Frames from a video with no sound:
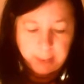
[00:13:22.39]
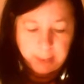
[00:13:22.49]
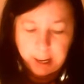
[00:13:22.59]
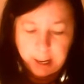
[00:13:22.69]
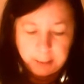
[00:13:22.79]

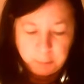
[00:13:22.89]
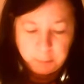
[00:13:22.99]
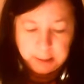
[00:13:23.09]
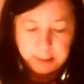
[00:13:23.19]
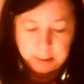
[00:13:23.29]
I had
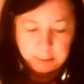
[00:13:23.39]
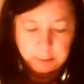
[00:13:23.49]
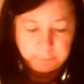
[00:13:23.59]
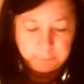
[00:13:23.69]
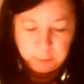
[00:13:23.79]
waited a
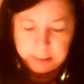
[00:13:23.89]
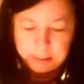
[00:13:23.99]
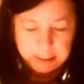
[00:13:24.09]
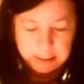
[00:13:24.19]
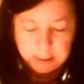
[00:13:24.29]
few
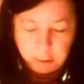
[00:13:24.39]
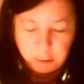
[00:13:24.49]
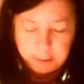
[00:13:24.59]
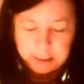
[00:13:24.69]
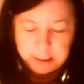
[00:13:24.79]
years
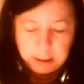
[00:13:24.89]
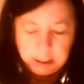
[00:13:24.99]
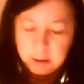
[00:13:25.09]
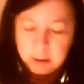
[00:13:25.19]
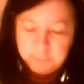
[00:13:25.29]
already
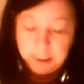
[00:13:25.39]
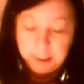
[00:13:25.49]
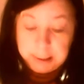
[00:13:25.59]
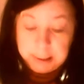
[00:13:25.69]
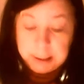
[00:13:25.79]
to
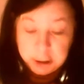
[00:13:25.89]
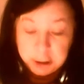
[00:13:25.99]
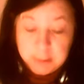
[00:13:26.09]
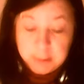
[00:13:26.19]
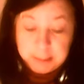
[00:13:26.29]
finally
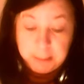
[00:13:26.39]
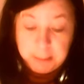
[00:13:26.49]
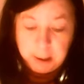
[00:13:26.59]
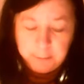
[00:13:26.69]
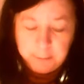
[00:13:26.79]
enjoy samba
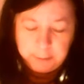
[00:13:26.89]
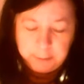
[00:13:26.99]
life.